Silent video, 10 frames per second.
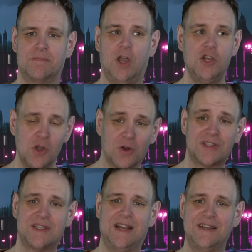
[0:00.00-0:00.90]
And you're
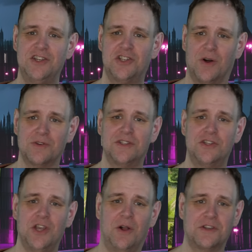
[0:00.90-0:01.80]
standing shoulder
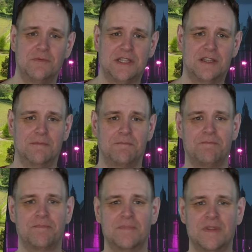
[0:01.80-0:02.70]
to shoulder with them.
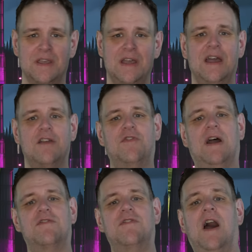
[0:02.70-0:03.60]
In
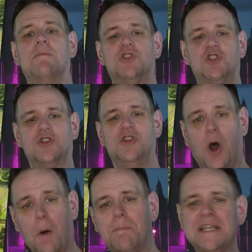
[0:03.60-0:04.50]
fact, farmers should
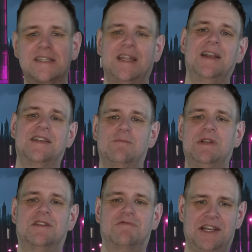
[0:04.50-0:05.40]
not be standing
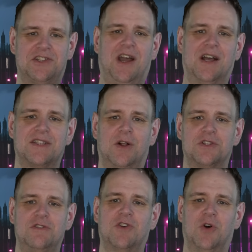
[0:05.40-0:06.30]
with the rich
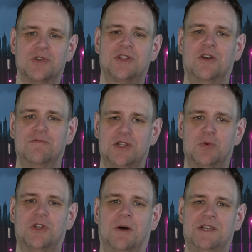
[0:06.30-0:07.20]
arseholes who've caused the government
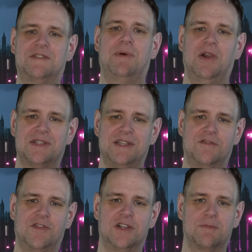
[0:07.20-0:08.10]
to adopt this policy in
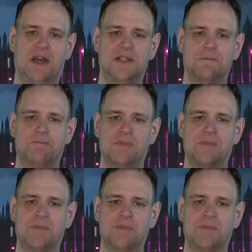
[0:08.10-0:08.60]
the first place.